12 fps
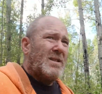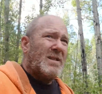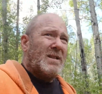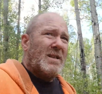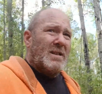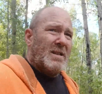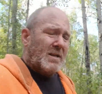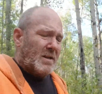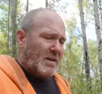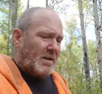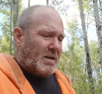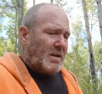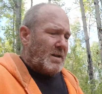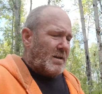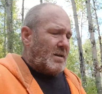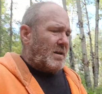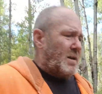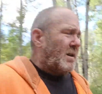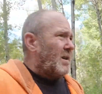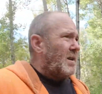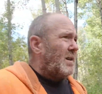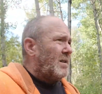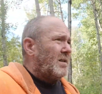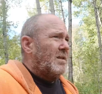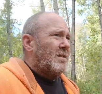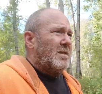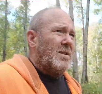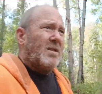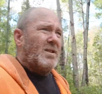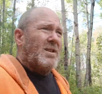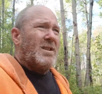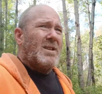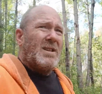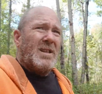Nobody speaks.